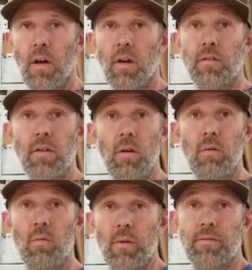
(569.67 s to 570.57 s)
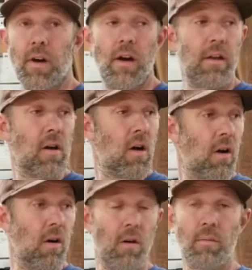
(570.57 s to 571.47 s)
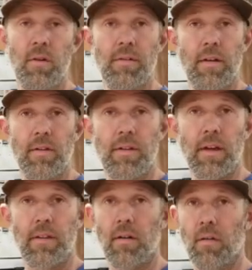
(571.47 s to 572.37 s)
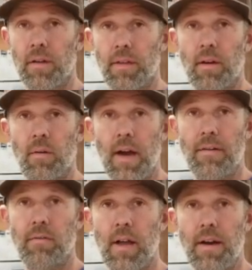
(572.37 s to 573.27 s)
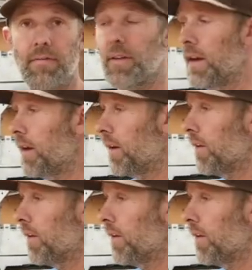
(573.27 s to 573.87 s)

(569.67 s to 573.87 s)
So we've done almost everything. The only thing we have left is